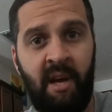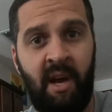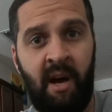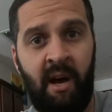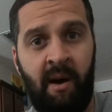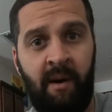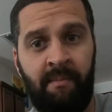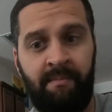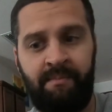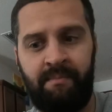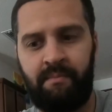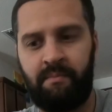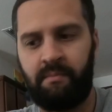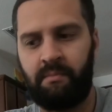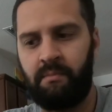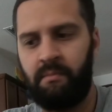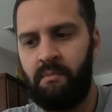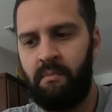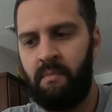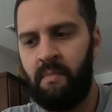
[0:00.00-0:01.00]

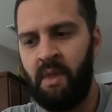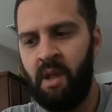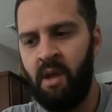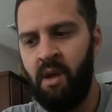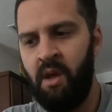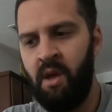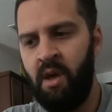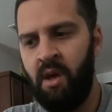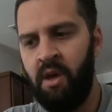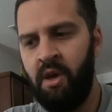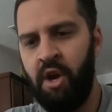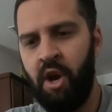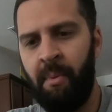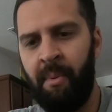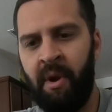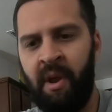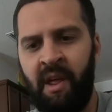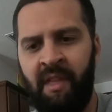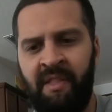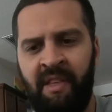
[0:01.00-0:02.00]

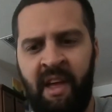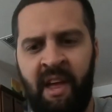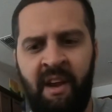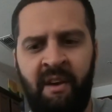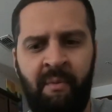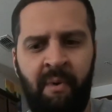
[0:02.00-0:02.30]
But in the end,